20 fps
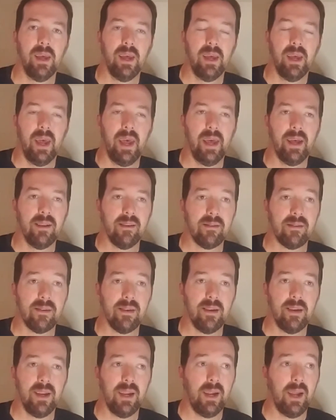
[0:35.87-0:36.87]
and
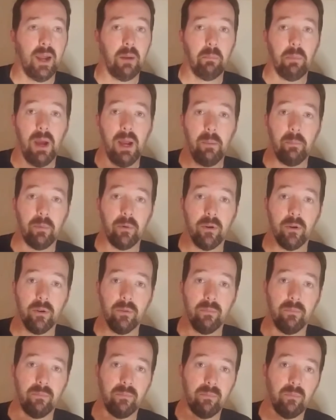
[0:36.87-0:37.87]
sending a
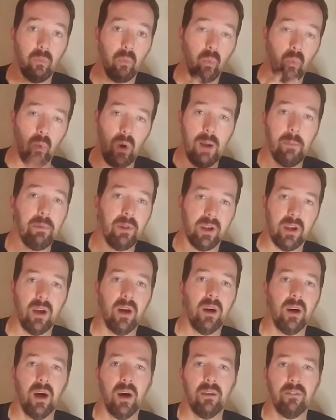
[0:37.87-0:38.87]
paper replica
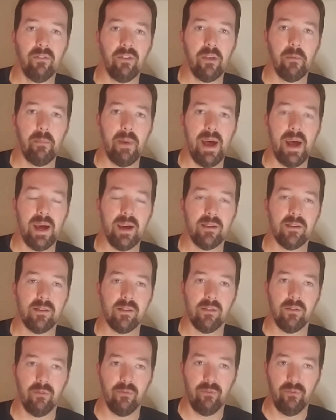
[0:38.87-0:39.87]
of the
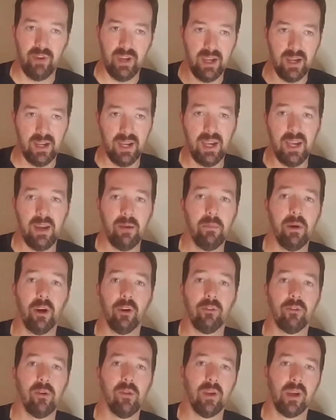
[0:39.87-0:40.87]
mask via
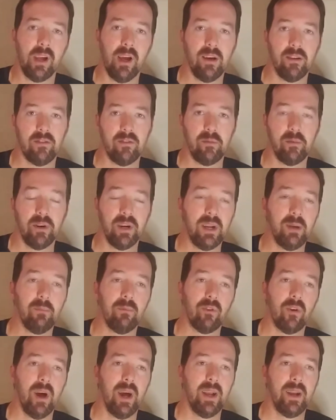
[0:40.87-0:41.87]
email to the customer and him
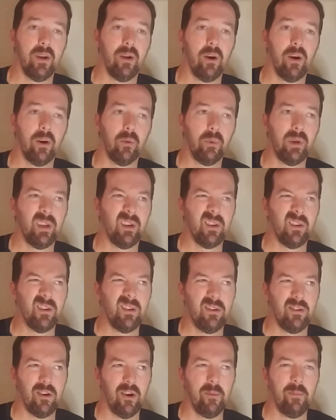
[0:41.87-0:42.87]
tried it on, we
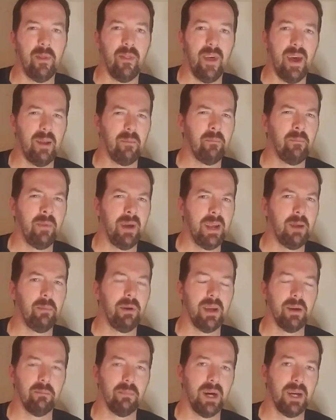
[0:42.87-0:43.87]
determined that
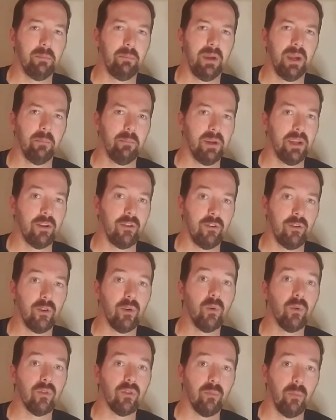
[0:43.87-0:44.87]
maybe it might be a bit
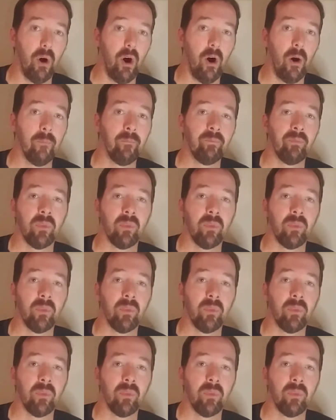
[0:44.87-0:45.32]
too small.